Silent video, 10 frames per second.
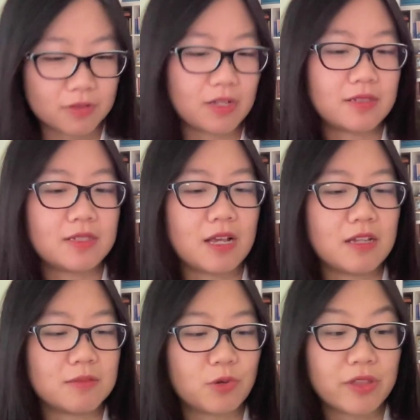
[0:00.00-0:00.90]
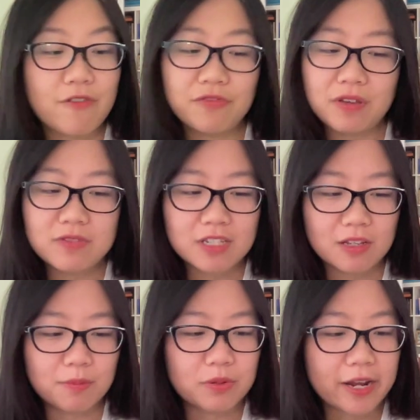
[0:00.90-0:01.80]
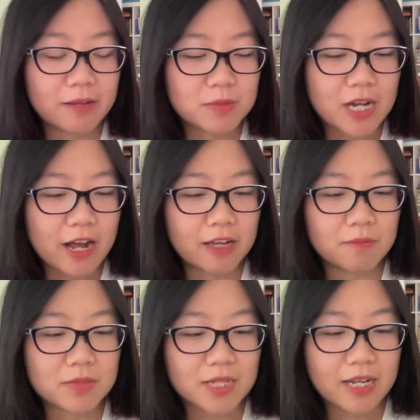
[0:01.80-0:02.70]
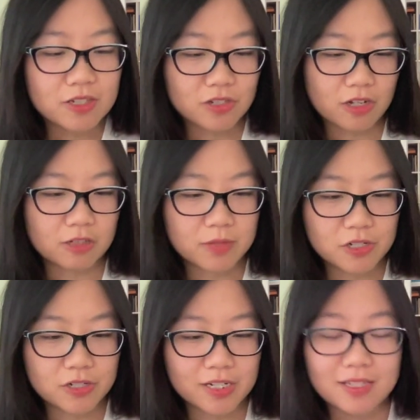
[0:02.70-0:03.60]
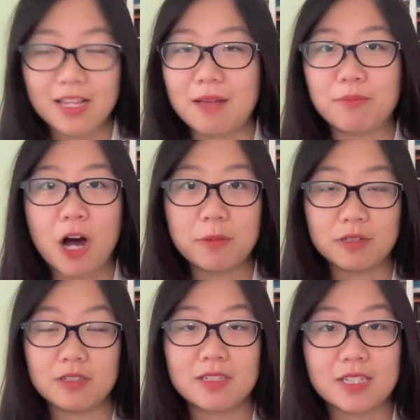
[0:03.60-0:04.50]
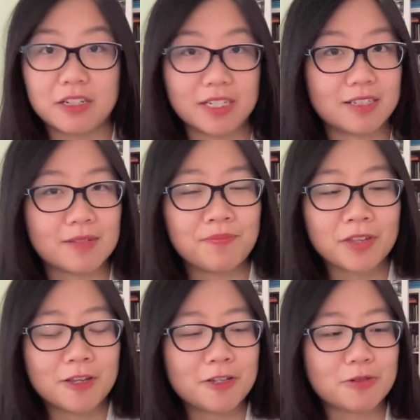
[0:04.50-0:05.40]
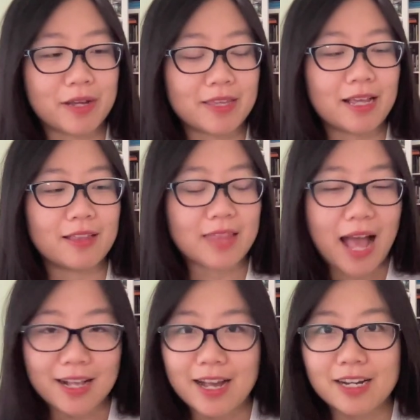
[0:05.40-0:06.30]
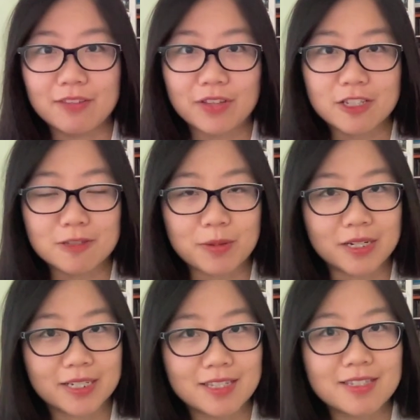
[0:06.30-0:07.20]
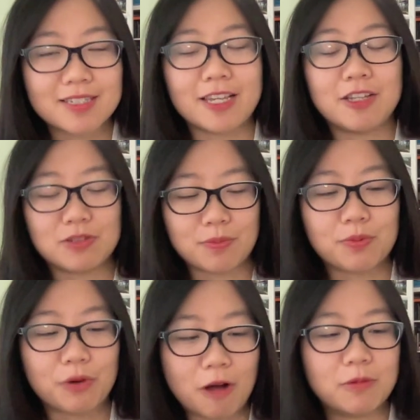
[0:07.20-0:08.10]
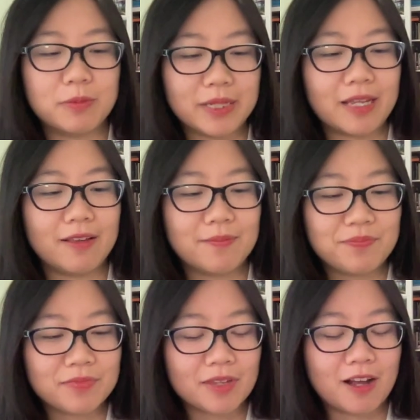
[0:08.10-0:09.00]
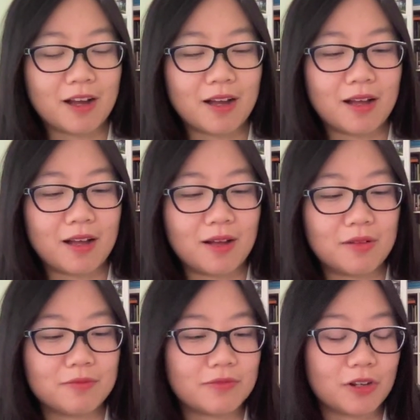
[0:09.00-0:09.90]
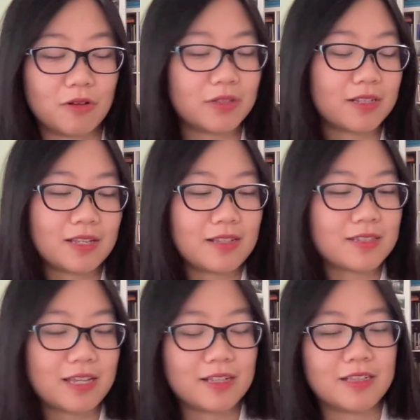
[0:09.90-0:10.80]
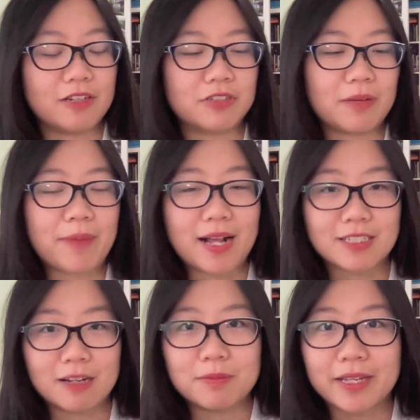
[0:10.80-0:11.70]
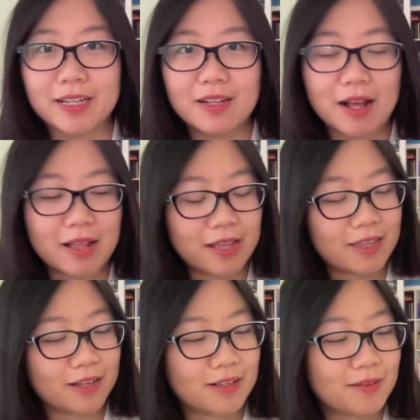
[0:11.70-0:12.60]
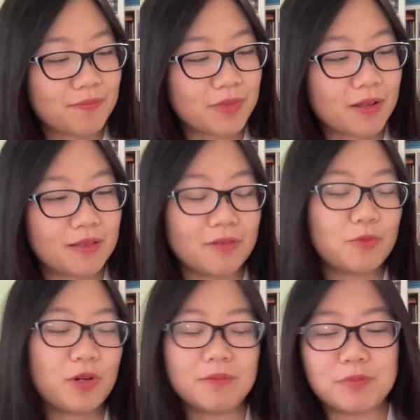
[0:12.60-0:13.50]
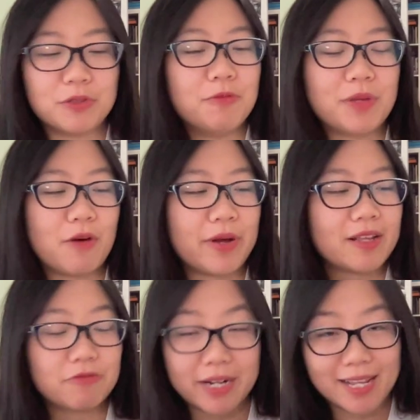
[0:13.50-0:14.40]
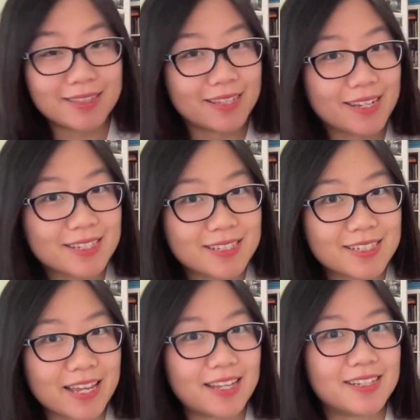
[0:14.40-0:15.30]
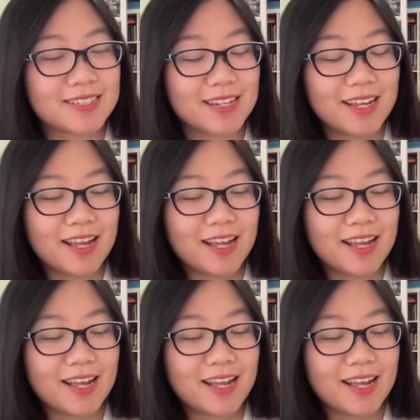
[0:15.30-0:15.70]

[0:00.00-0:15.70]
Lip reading: it says, more than 50 primetime science documentaries and popular series. So I think that kind of experience is probably, it literally backs up. Like, I think what blew me away reading this is